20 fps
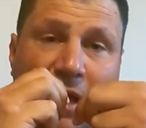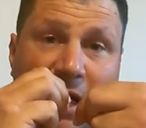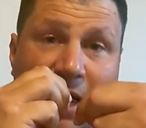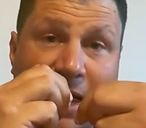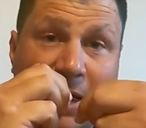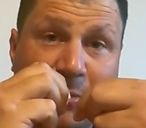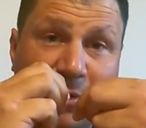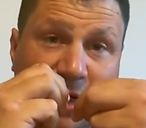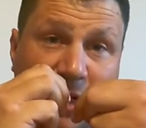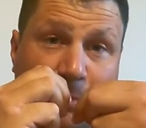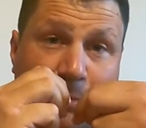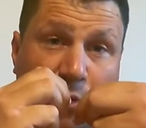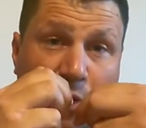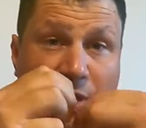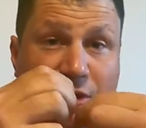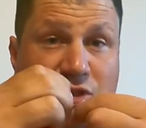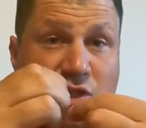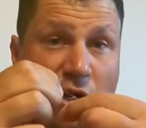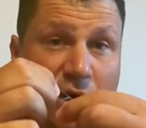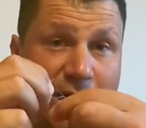And then we're going to pull
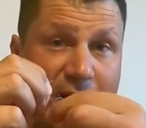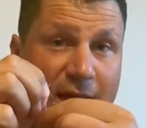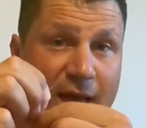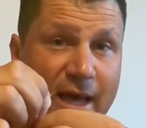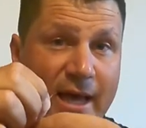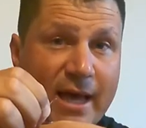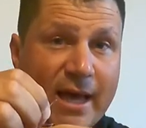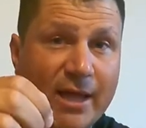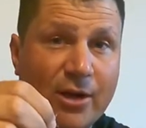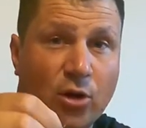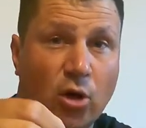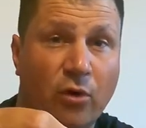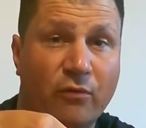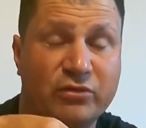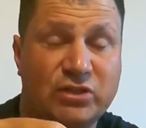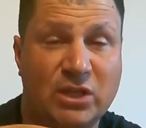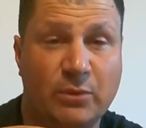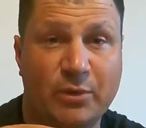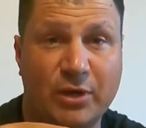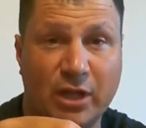it tight. And
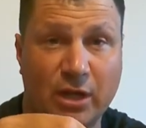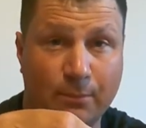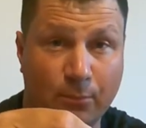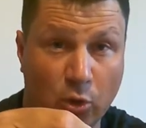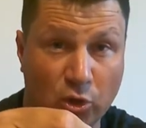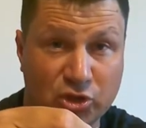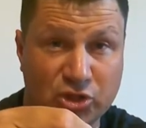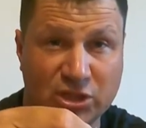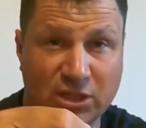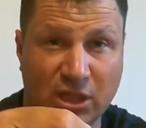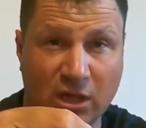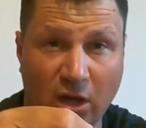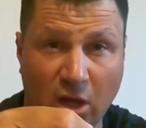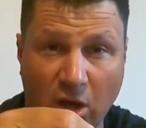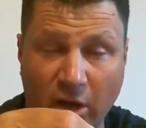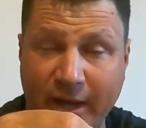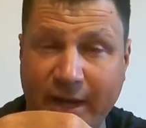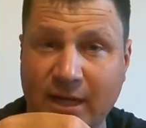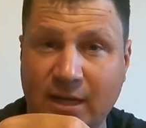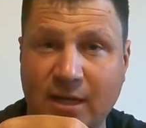obviously we're going to moisten the
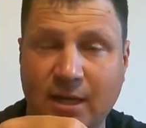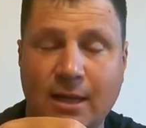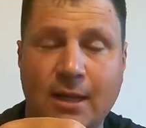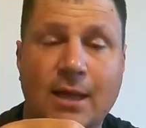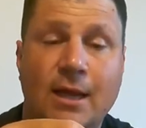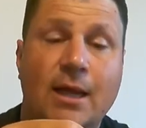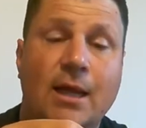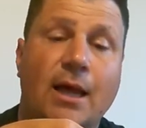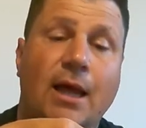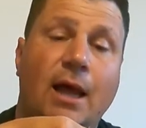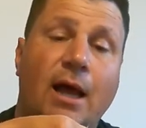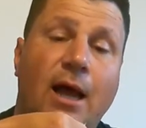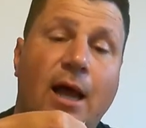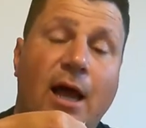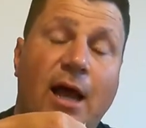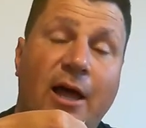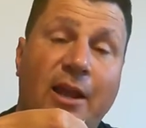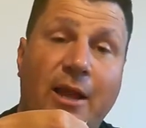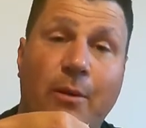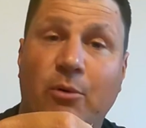line,
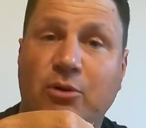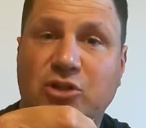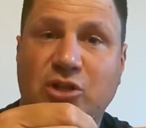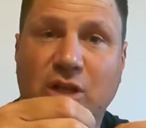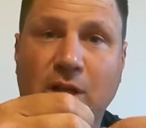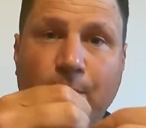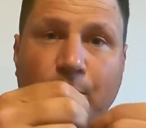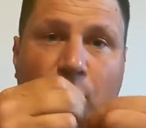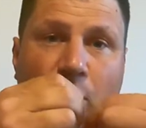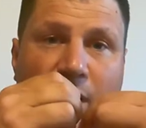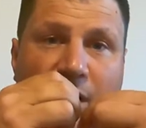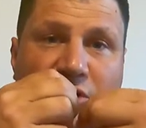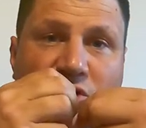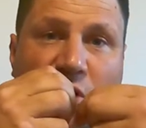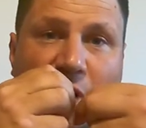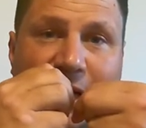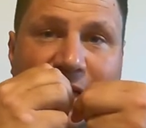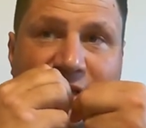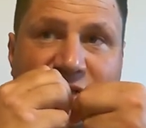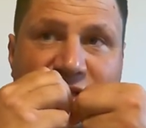and then we're just going to pull it
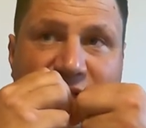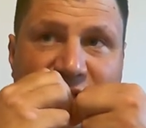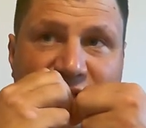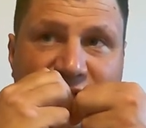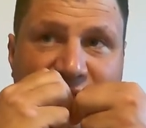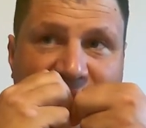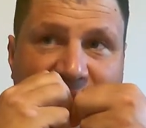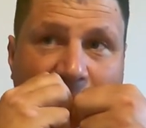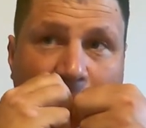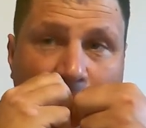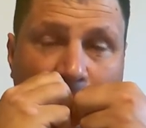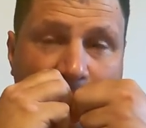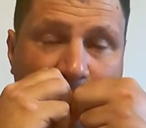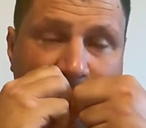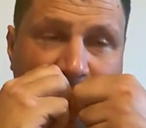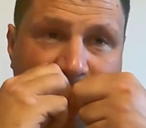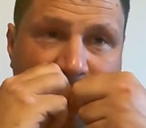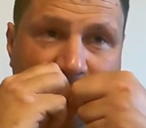tight and cinch it down.